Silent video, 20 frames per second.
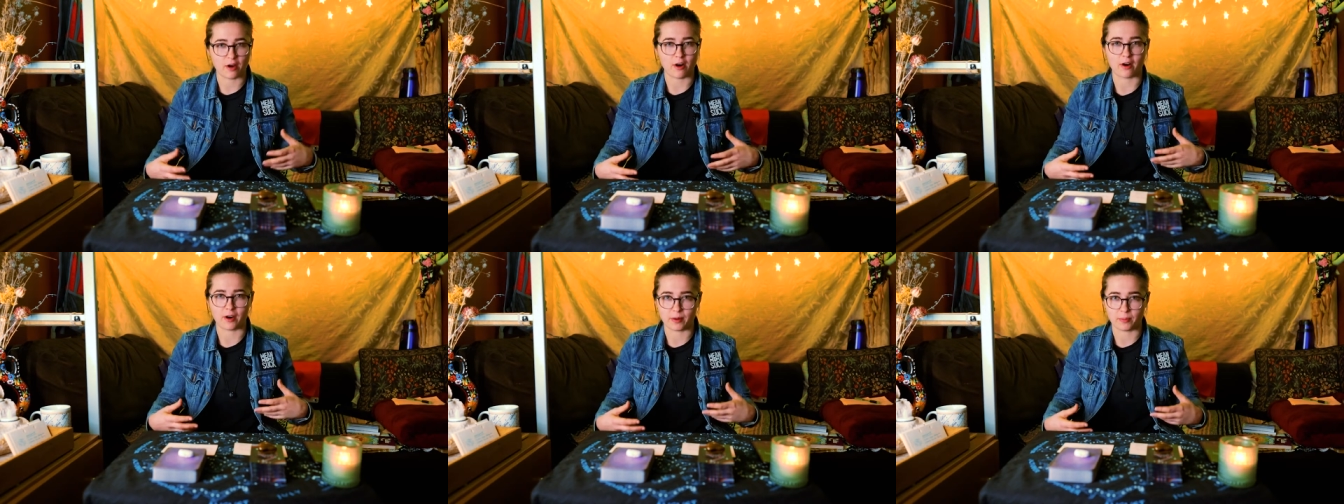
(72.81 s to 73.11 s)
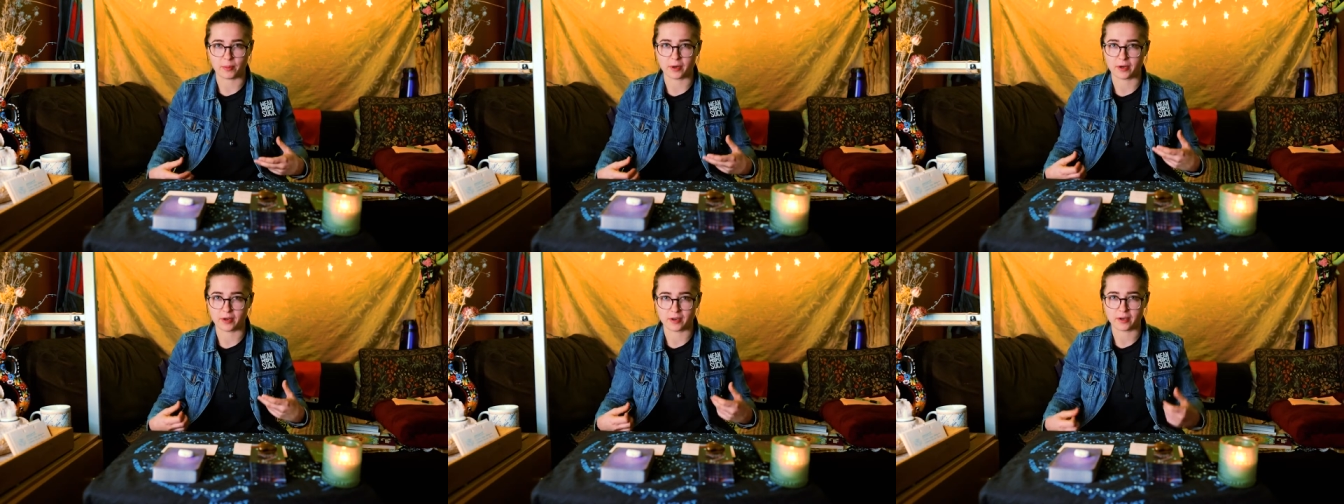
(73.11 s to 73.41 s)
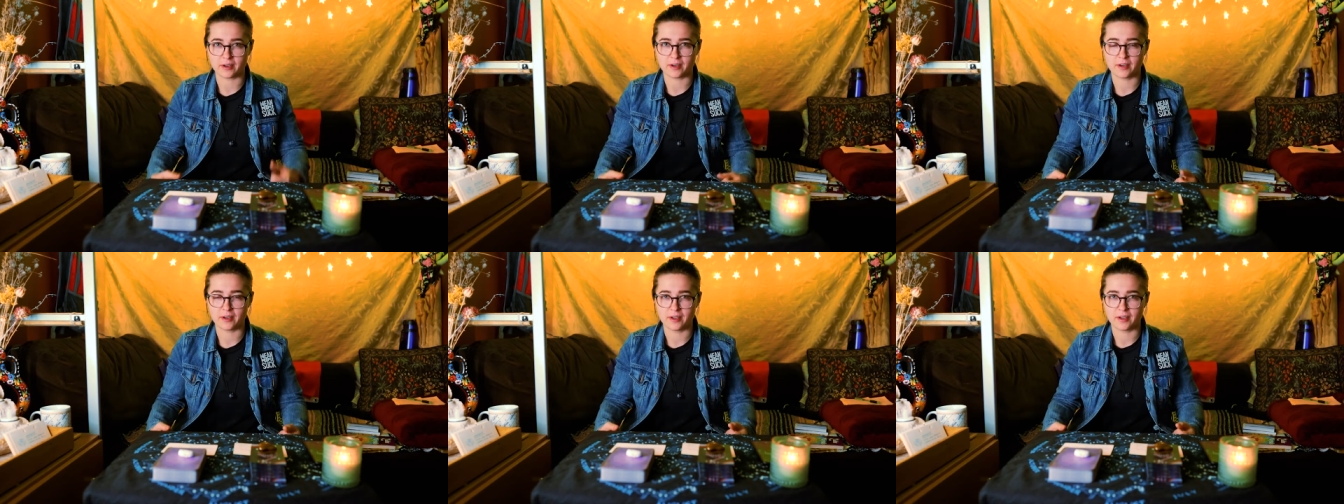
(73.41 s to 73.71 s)
armor
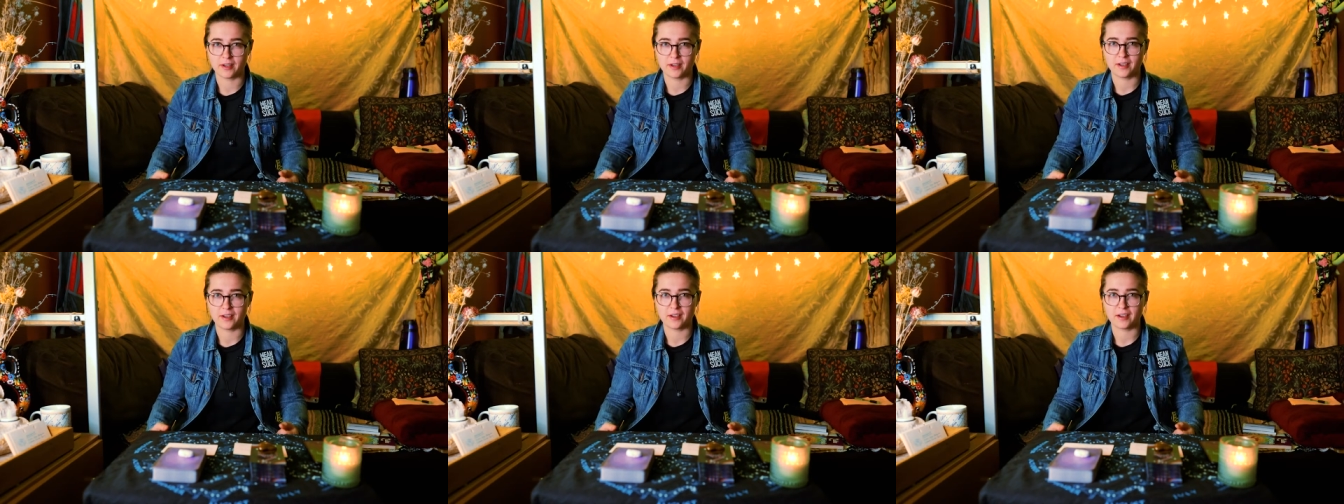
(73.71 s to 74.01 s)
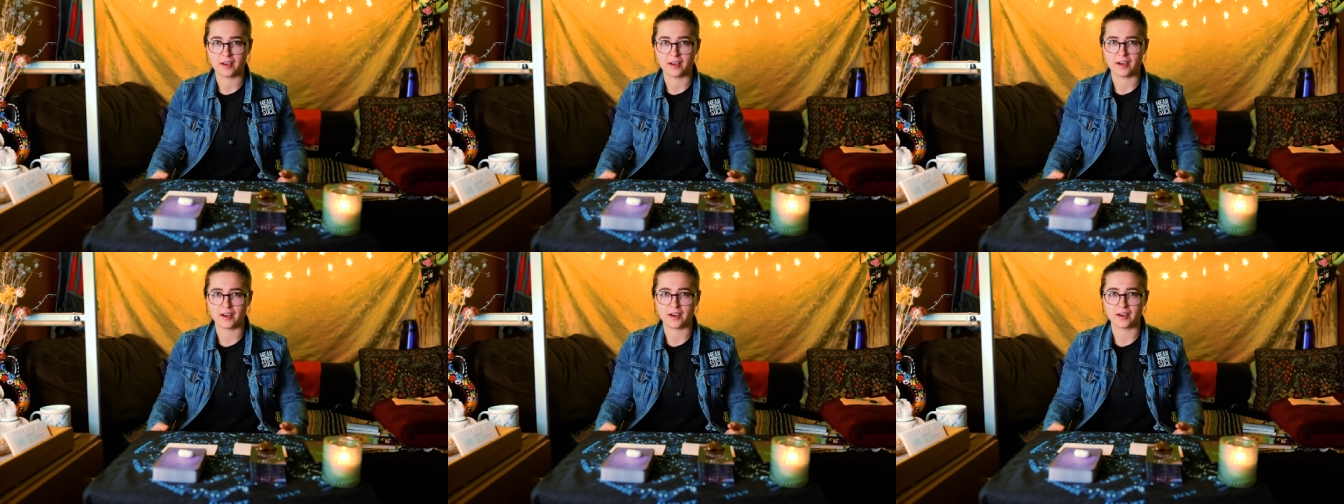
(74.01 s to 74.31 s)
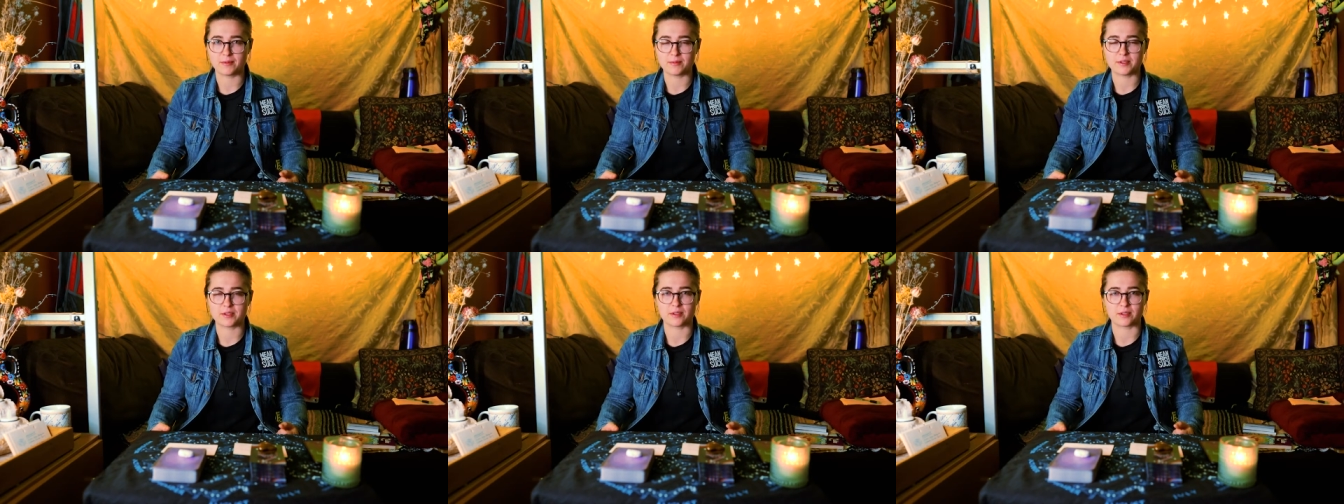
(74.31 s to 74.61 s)

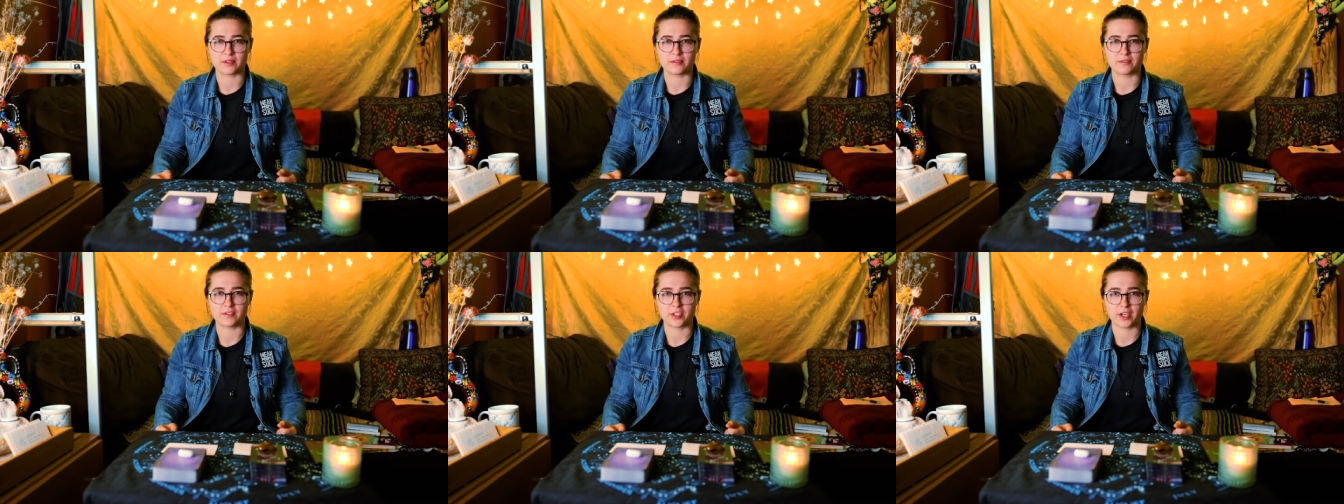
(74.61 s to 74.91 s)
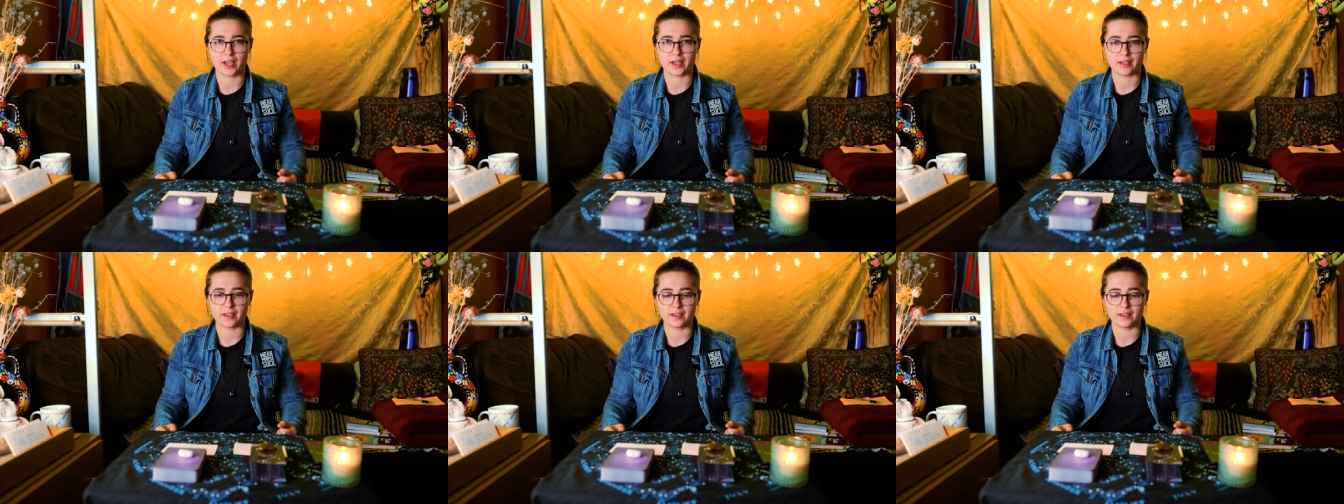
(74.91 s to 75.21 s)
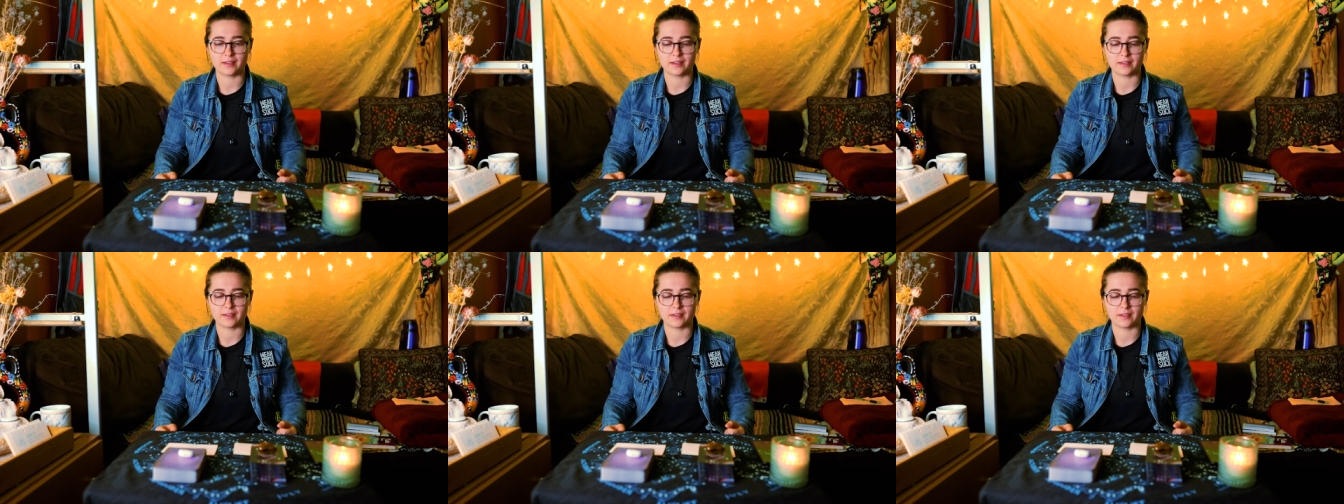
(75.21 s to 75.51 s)
sort of
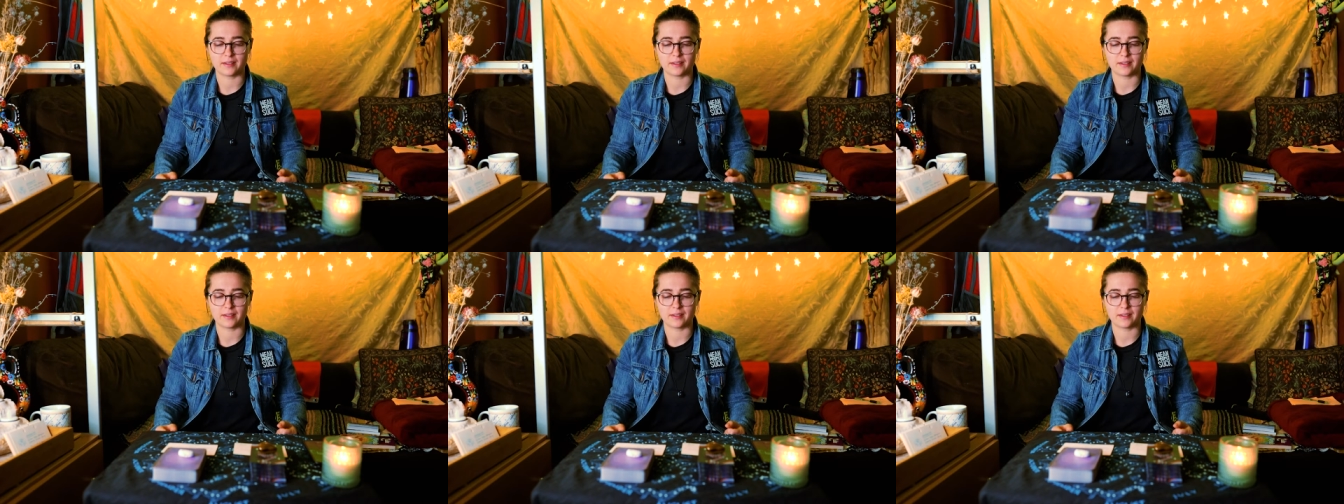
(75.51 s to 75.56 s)
jacket.